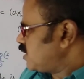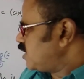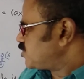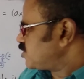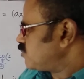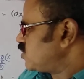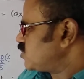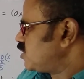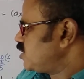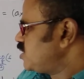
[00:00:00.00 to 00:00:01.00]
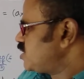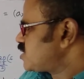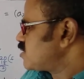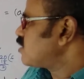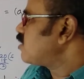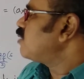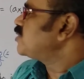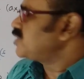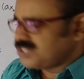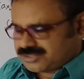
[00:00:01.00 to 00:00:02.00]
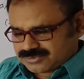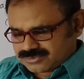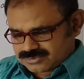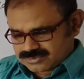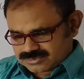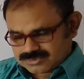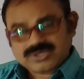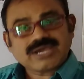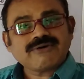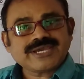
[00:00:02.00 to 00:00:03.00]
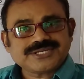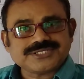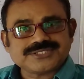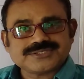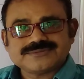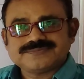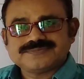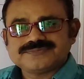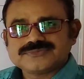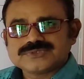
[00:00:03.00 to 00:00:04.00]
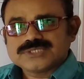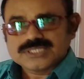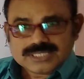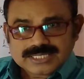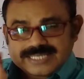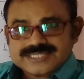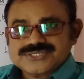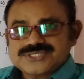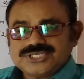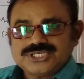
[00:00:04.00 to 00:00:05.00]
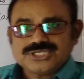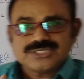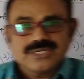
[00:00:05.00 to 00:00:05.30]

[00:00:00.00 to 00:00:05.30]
addition modulo is commutative. We have agreed. Let us see